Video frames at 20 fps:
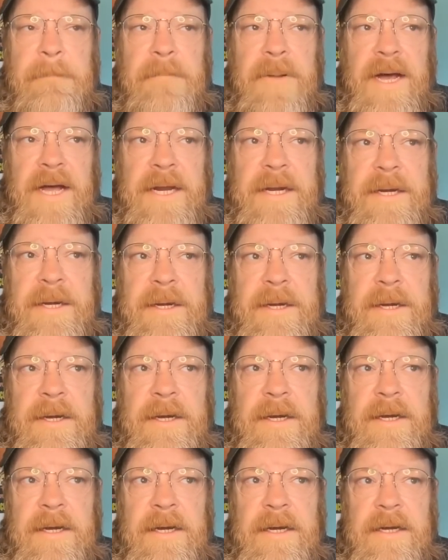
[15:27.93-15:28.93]
But
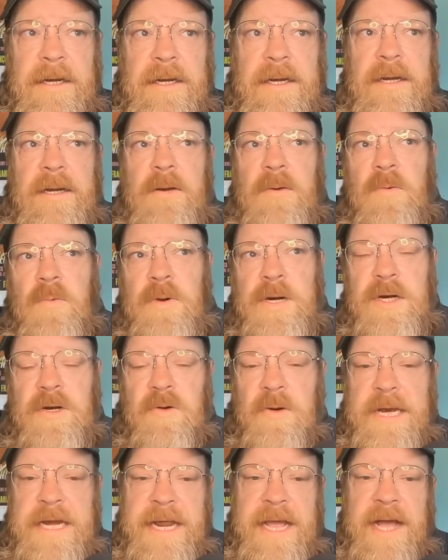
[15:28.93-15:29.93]
when
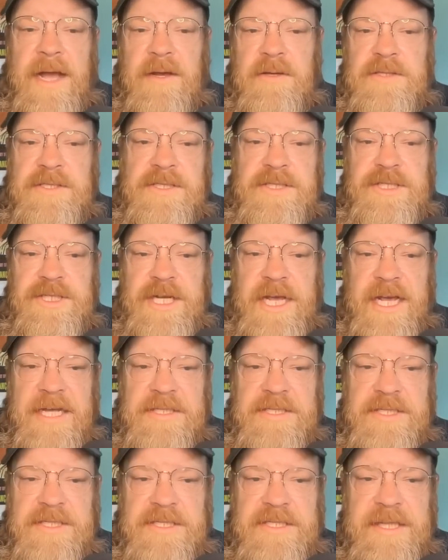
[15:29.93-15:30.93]
Greenhouse
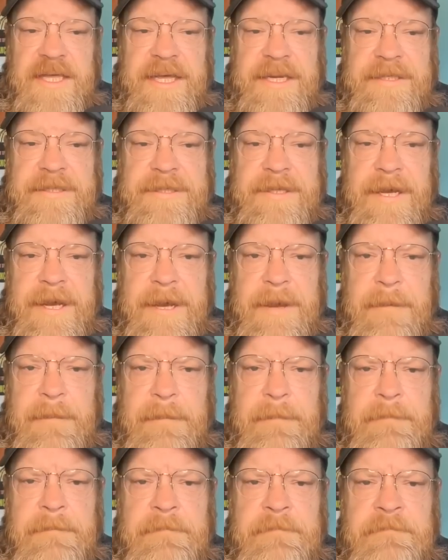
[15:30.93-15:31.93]
suggests that
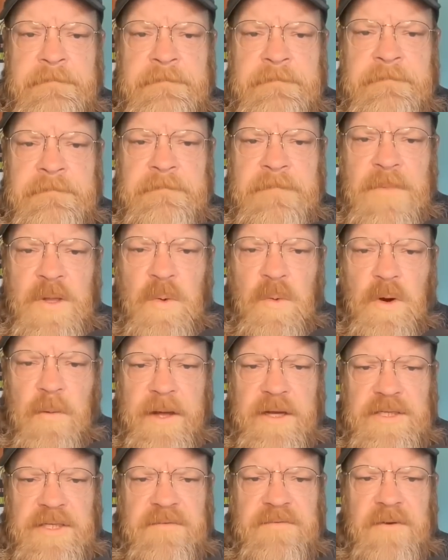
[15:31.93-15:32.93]
we're
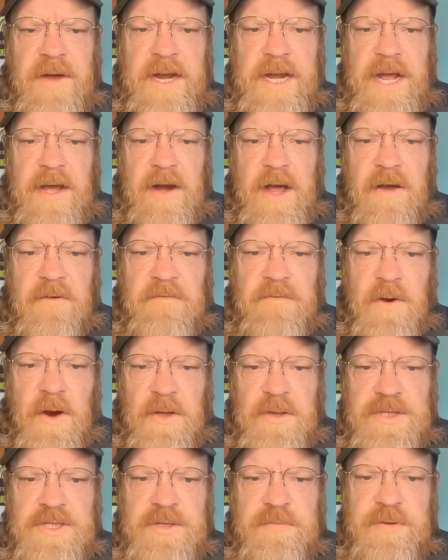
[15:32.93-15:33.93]
about to find out how far
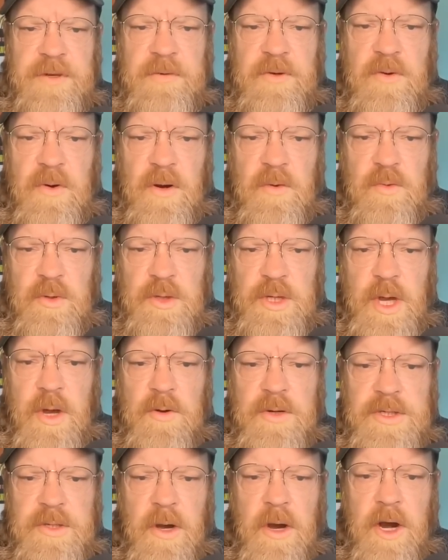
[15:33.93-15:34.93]
the Supreme Court will
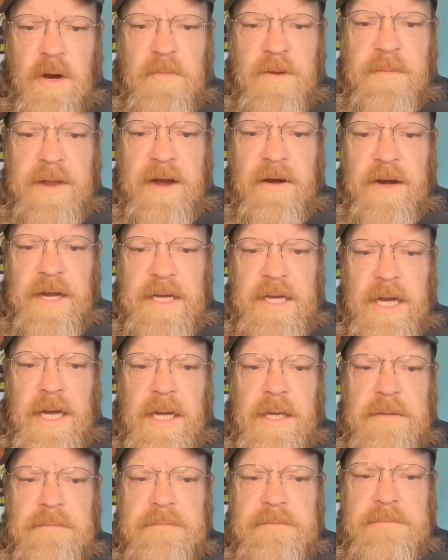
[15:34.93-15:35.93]
go to arm America,
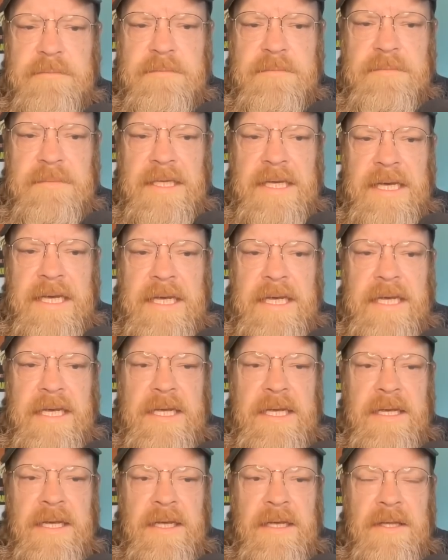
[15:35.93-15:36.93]

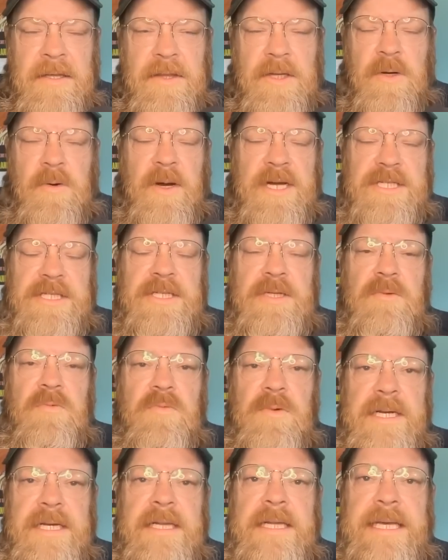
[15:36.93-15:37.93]
the question
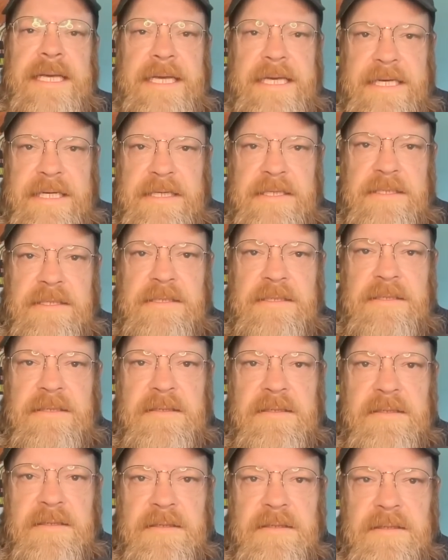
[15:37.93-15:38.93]
really is,
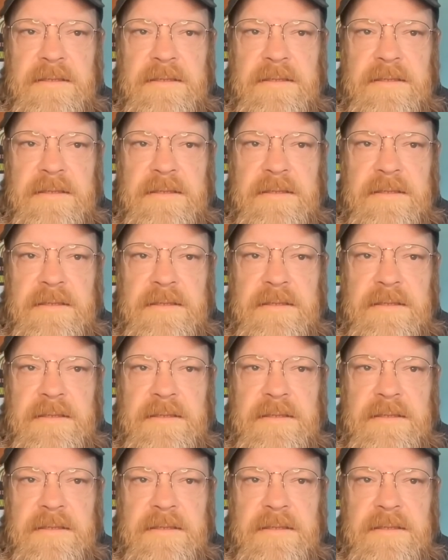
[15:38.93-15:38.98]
